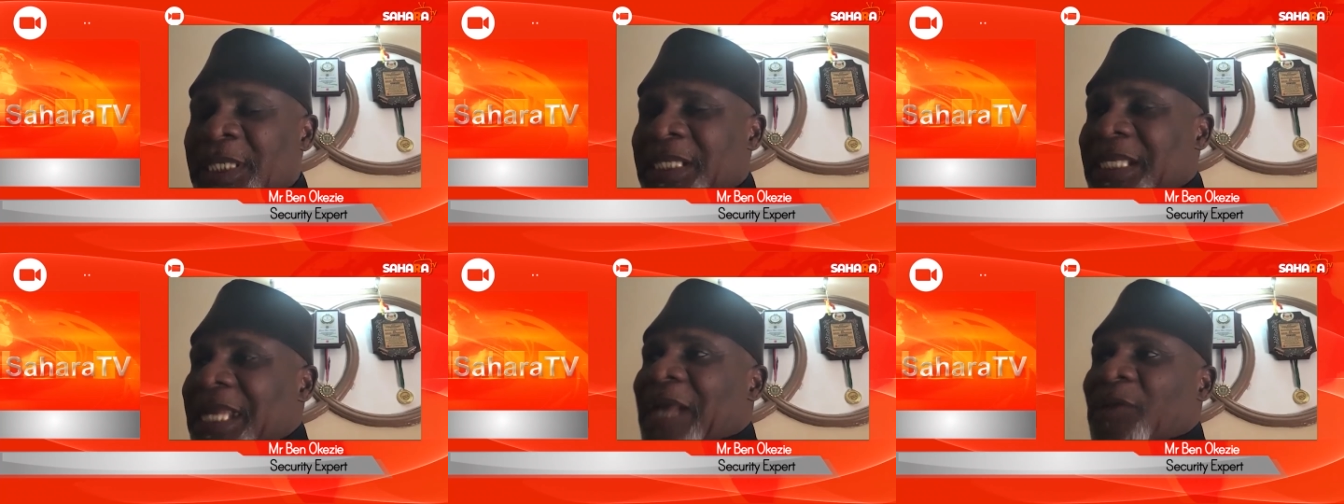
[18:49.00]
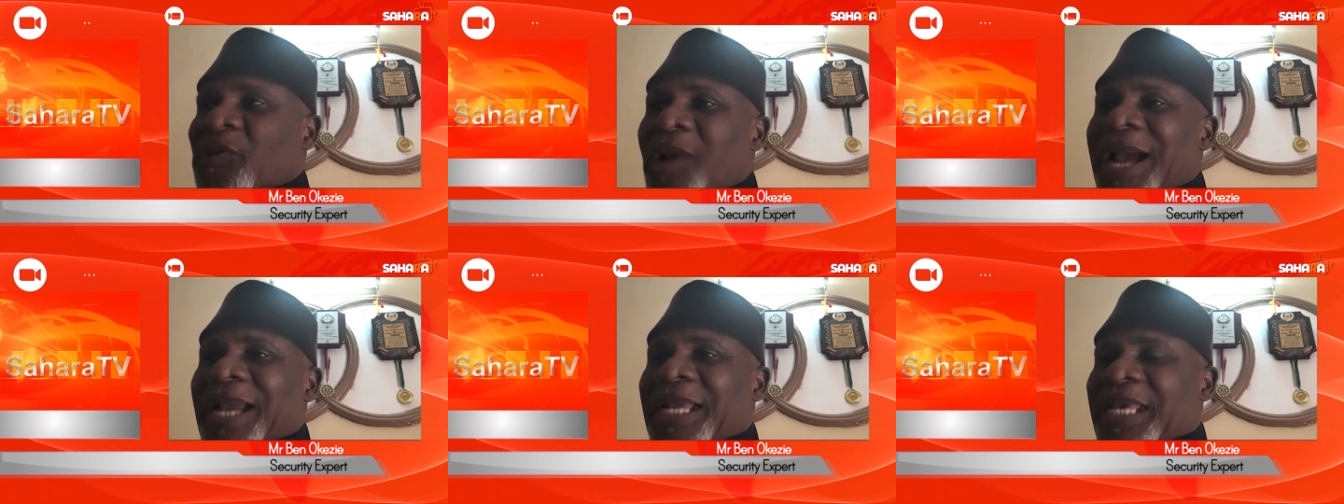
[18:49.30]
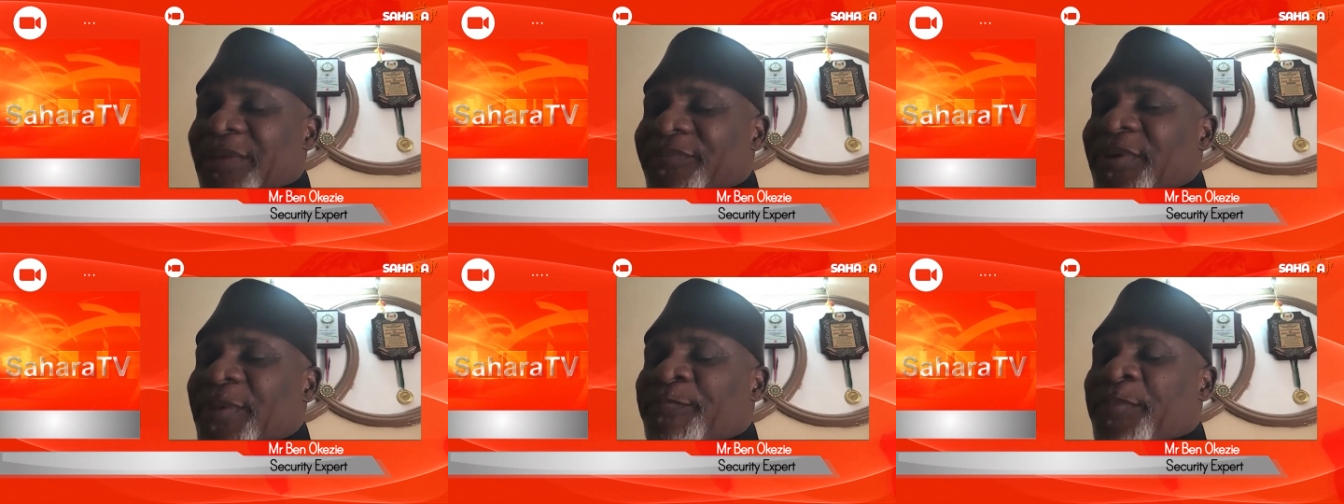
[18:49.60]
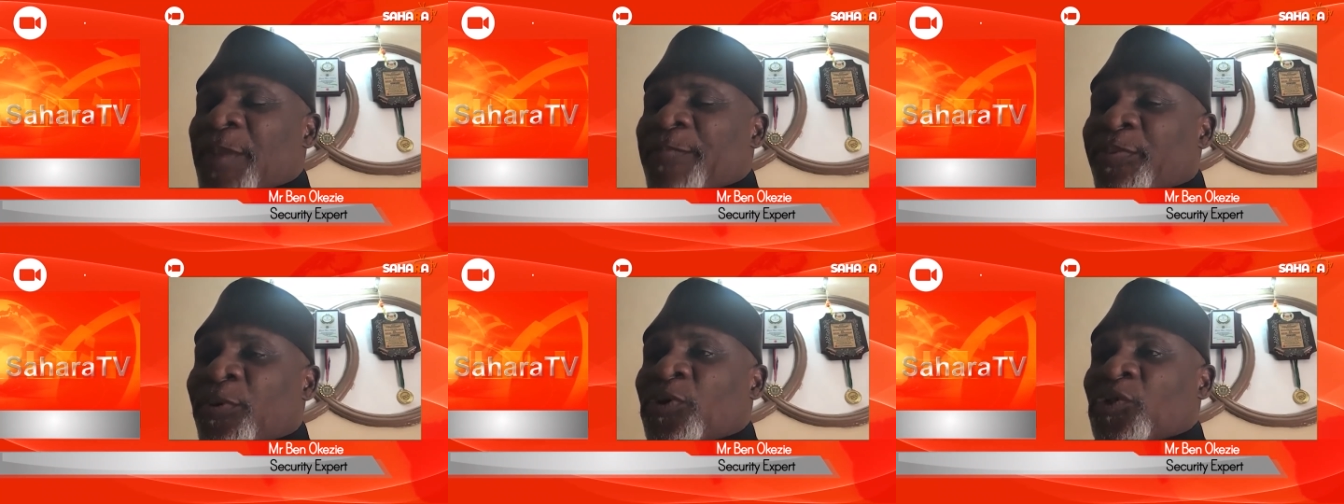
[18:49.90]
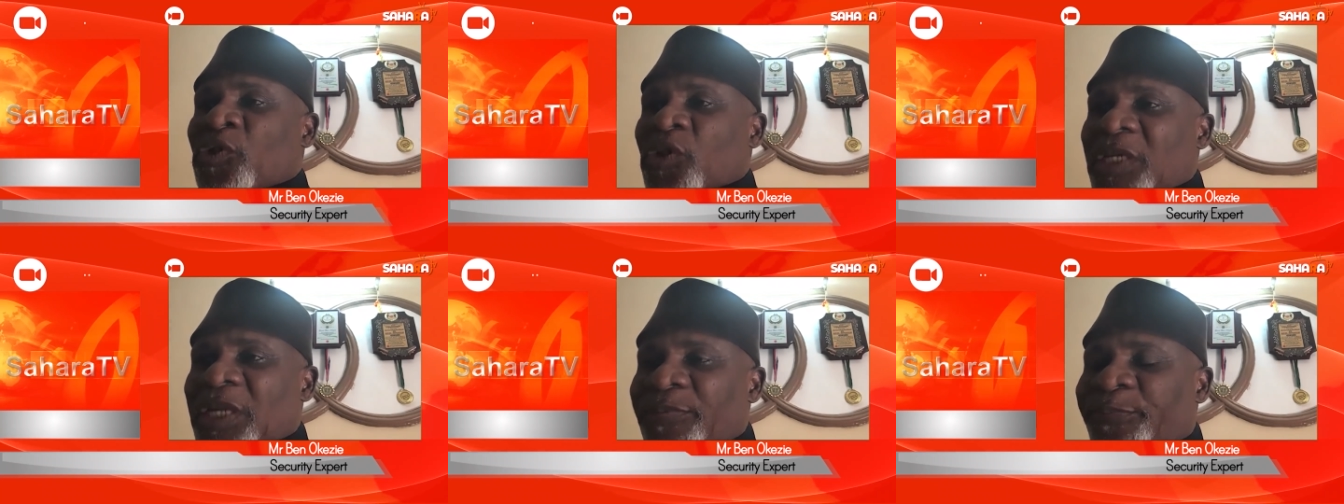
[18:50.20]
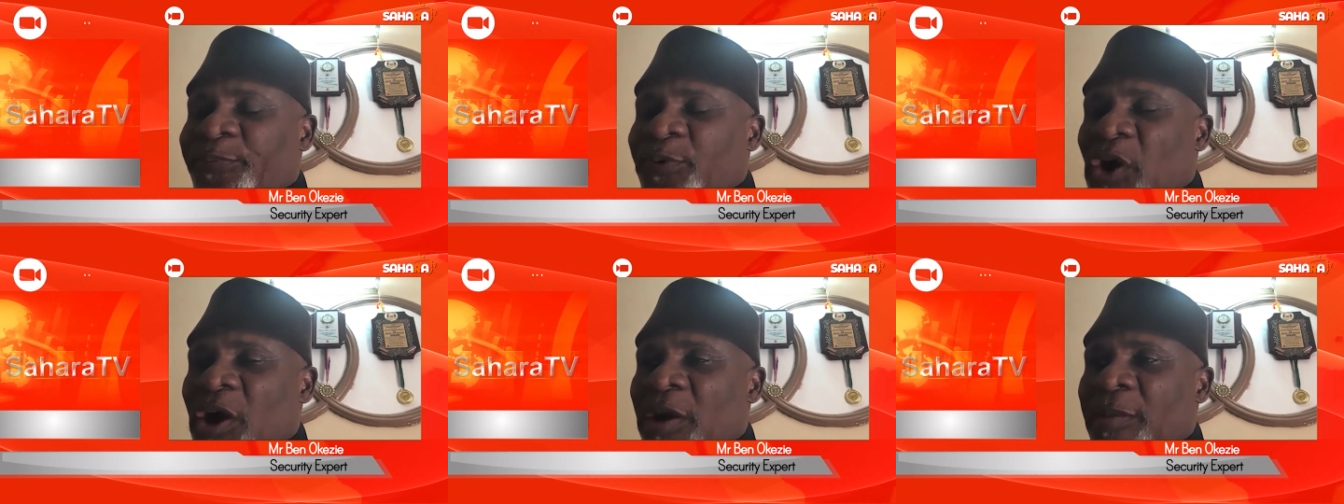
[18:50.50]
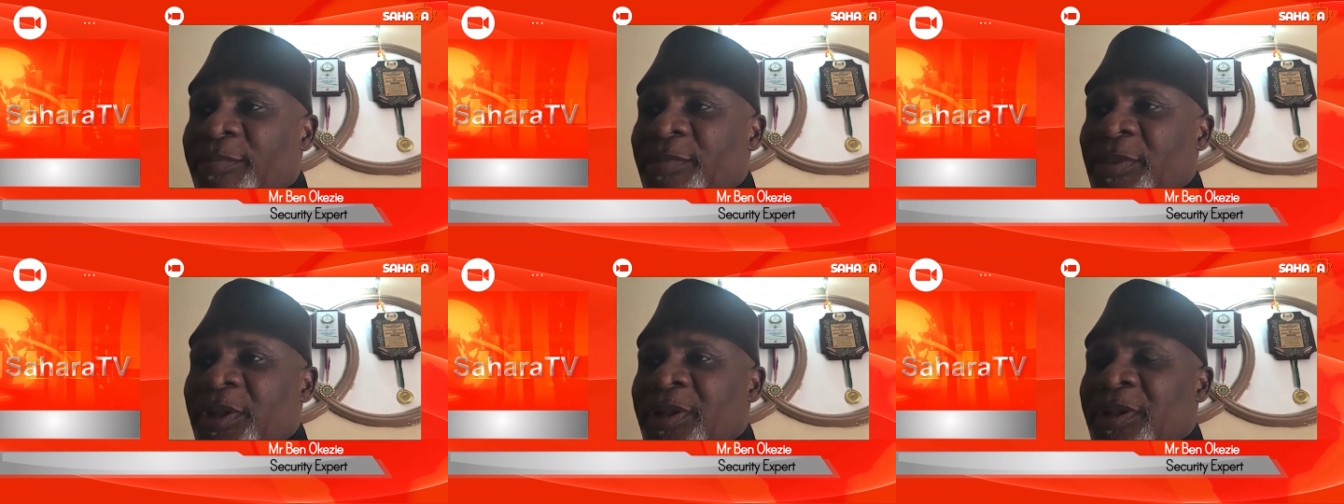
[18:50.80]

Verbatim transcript: that you are giving people uniform.